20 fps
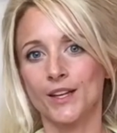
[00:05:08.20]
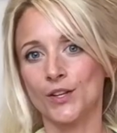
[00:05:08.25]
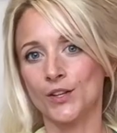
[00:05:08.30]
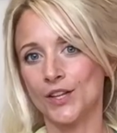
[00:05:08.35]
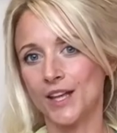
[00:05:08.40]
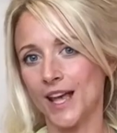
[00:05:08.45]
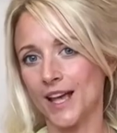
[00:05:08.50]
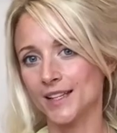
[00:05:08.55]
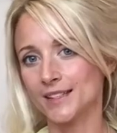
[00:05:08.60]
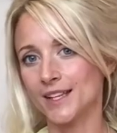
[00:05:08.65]

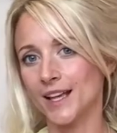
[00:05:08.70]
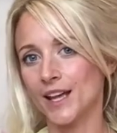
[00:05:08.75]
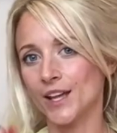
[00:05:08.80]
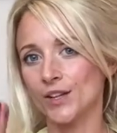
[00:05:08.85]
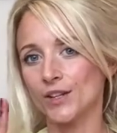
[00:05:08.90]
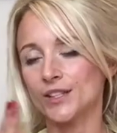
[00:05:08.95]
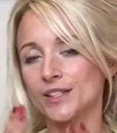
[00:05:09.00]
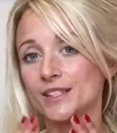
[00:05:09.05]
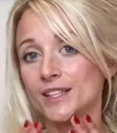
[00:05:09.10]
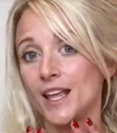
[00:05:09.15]
on the exhale,
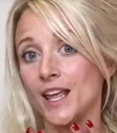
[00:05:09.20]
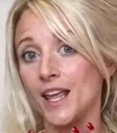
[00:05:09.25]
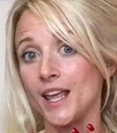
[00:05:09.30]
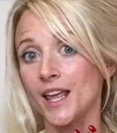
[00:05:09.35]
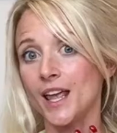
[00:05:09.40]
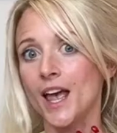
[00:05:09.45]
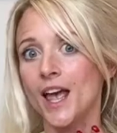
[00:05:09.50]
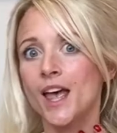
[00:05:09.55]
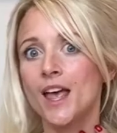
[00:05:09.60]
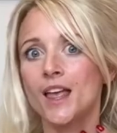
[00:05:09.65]
you'll
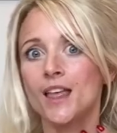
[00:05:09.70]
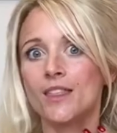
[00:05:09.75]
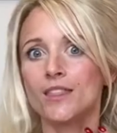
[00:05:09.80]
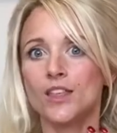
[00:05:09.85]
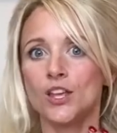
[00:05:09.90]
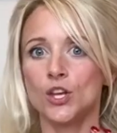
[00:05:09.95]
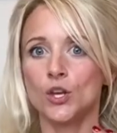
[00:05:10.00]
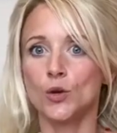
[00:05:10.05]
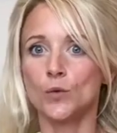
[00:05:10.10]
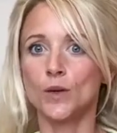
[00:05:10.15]
see
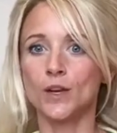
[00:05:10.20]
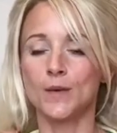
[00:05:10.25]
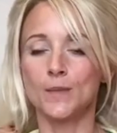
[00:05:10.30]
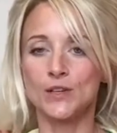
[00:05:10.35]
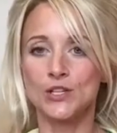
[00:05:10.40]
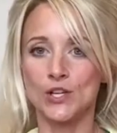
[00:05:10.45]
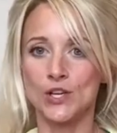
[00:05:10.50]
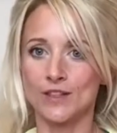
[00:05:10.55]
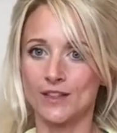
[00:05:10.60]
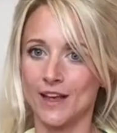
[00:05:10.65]
that you're going to
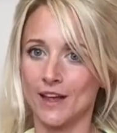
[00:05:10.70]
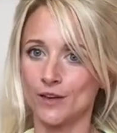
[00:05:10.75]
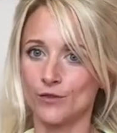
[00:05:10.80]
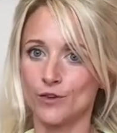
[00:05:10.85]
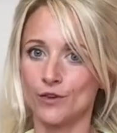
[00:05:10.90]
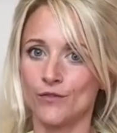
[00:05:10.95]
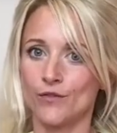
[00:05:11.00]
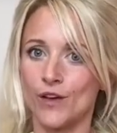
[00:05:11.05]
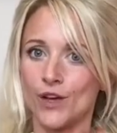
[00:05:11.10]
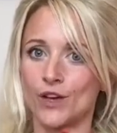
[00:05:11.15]
be doing that in
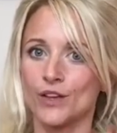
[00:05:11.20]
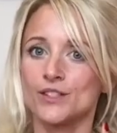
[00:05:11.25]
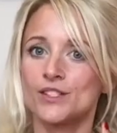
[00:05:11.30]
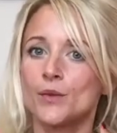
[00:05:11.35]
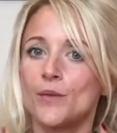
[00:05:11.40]
reverse.